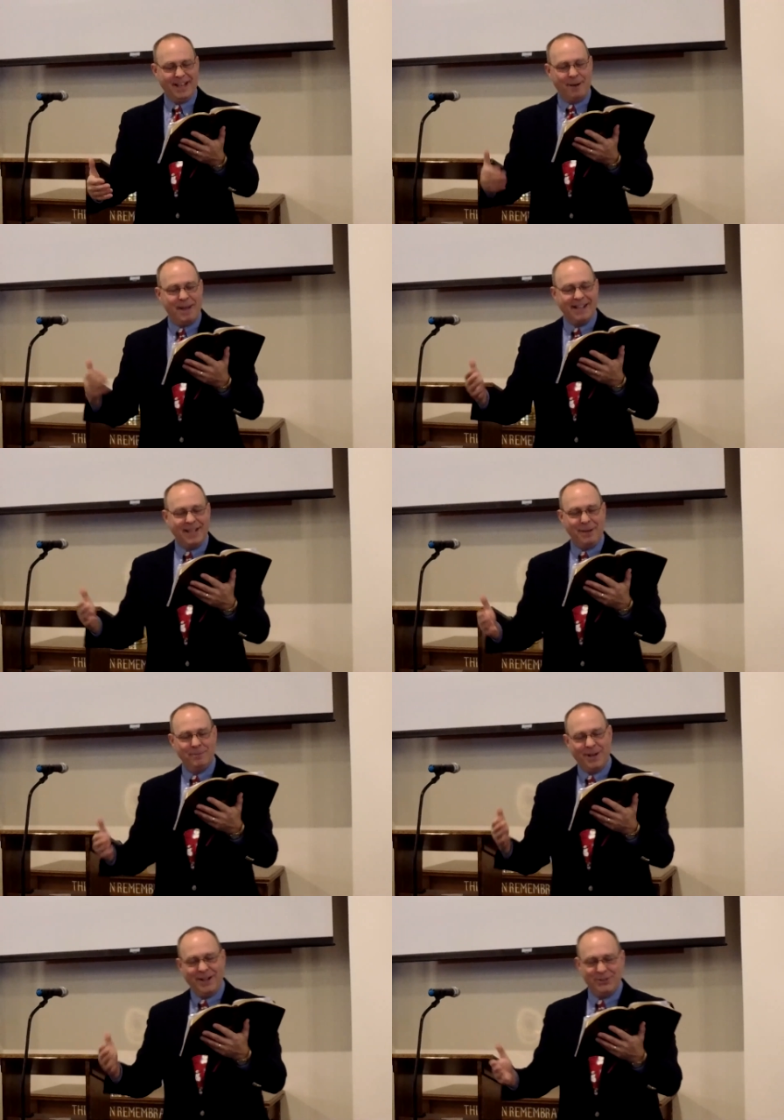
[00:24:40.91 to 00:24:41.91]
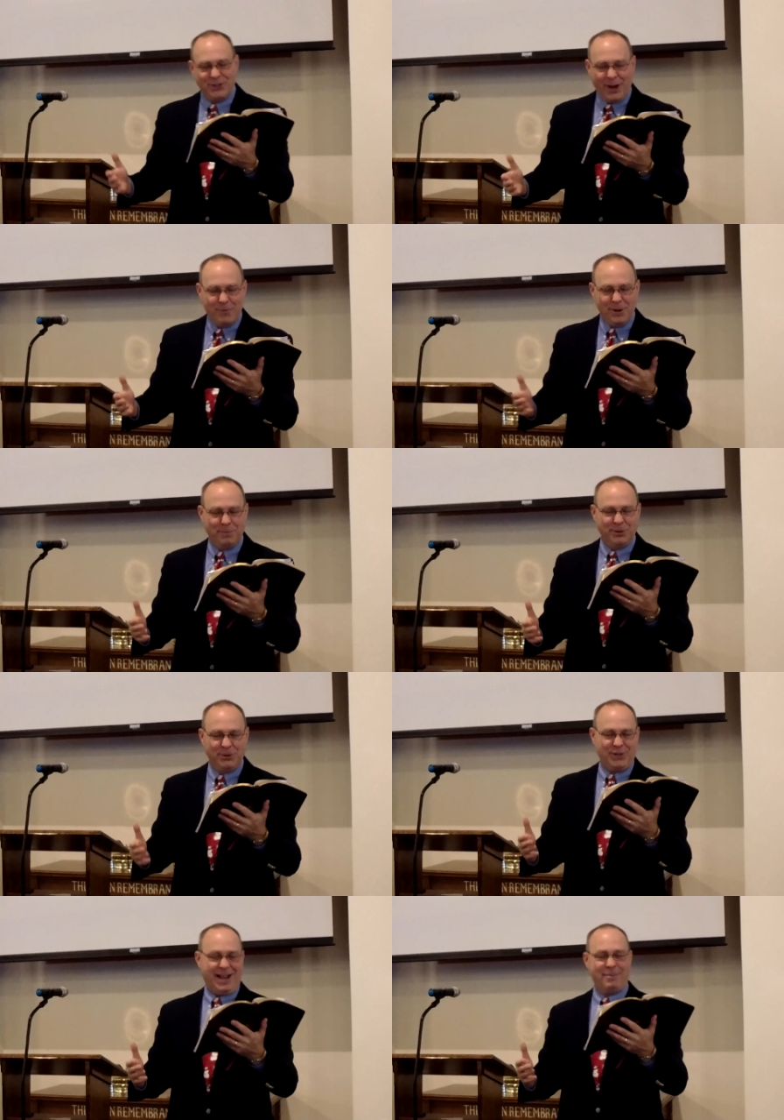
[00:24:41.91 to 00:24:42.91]
A man named J. Wilbur
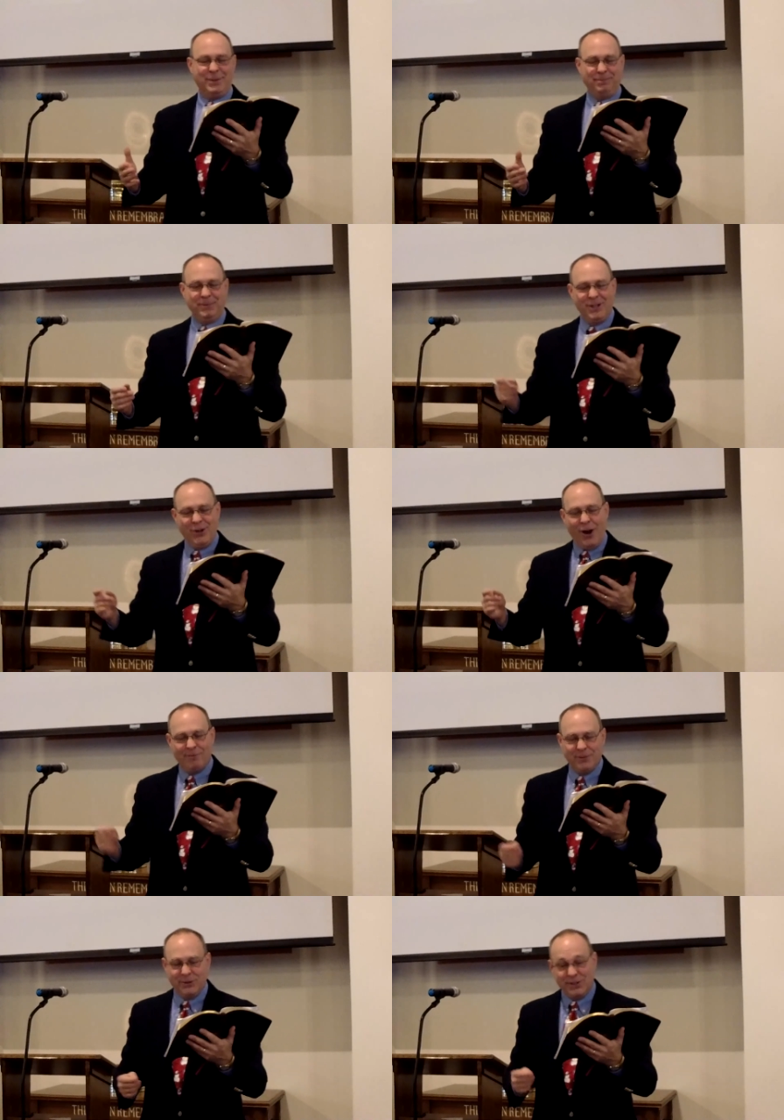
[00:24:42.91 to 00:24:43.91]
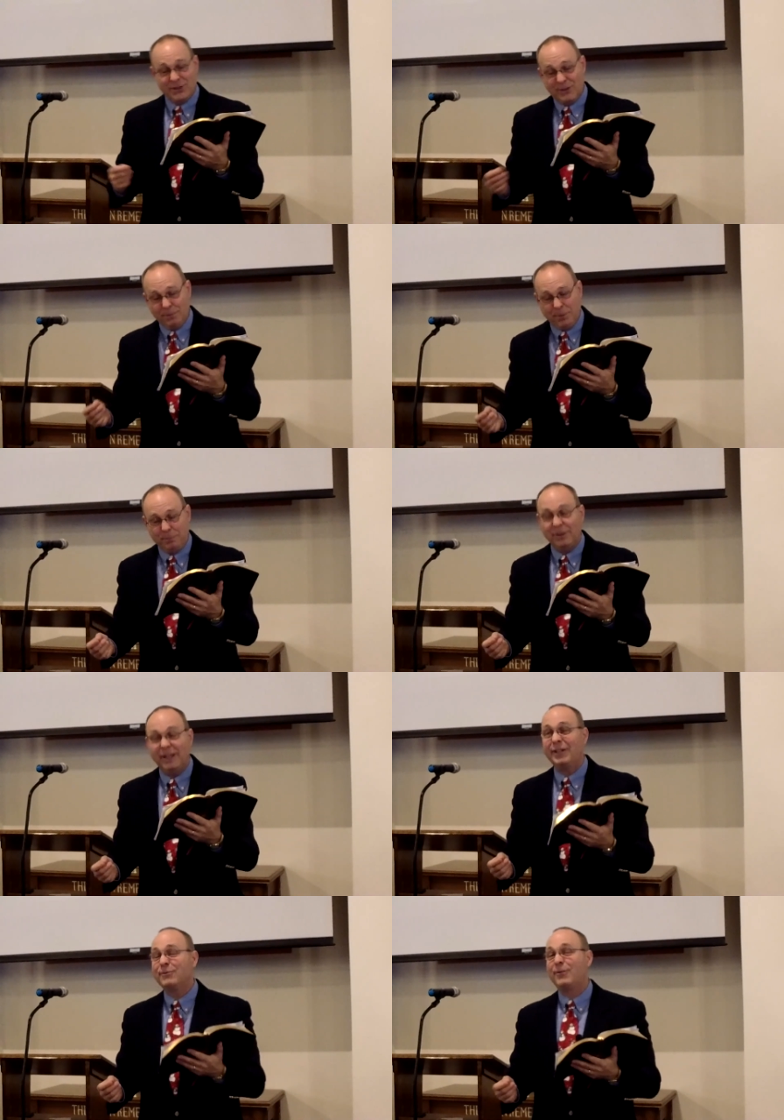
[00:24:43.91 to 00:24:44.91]
Chapman offered this simple
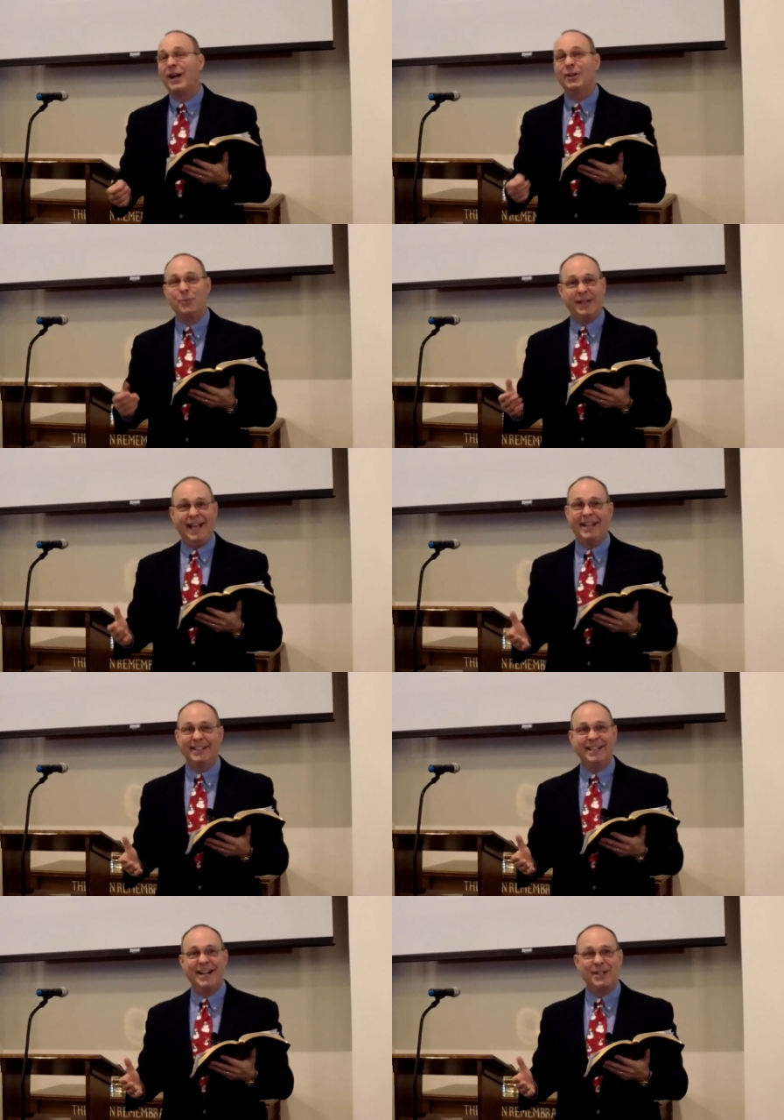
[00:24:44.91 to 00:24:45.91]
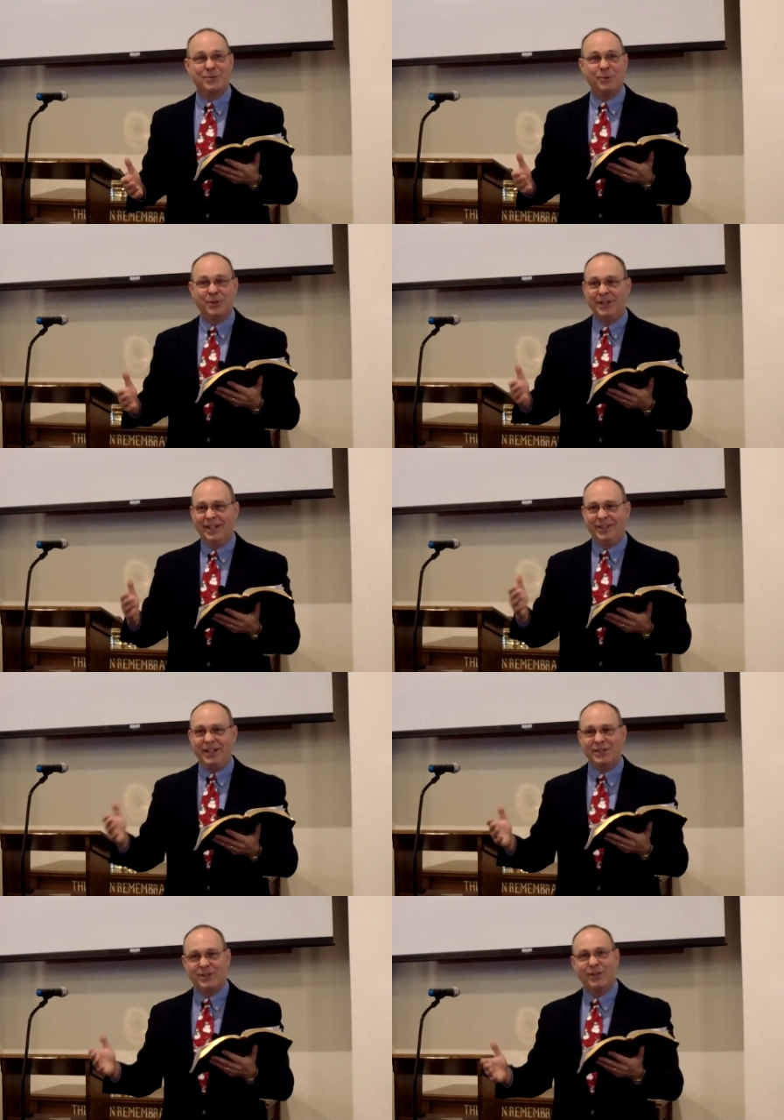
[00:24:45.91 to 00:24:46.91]
plan to follow when handling God's word.
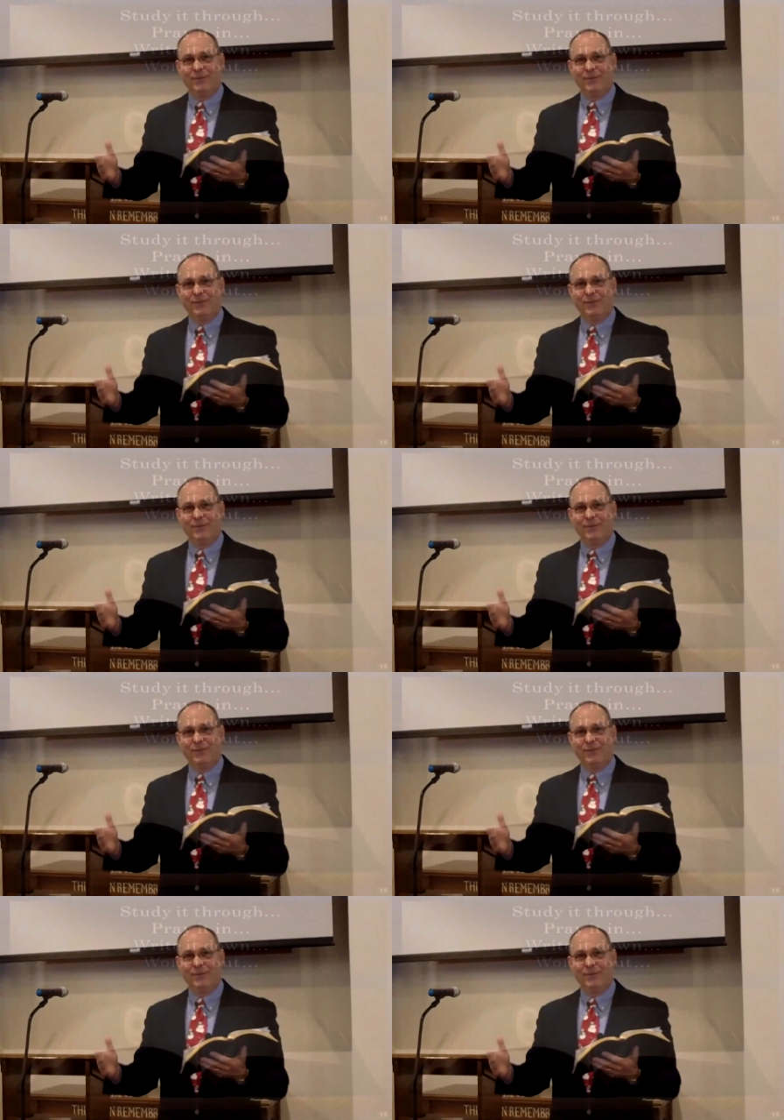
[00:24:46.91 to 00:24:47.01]
These